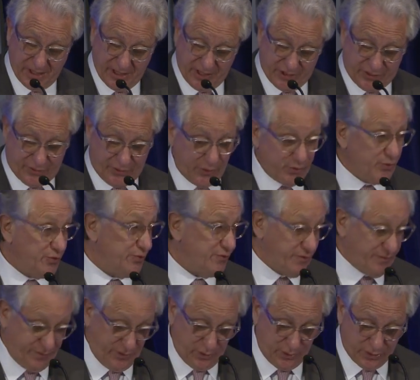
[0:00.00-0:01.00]
His
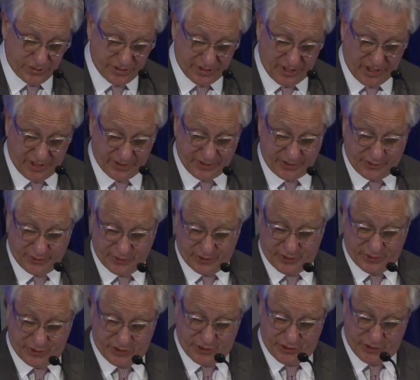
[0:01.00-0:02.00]
reviews and articles
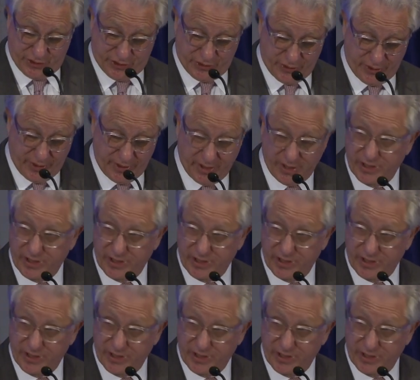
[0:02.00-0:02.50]
on Churchill,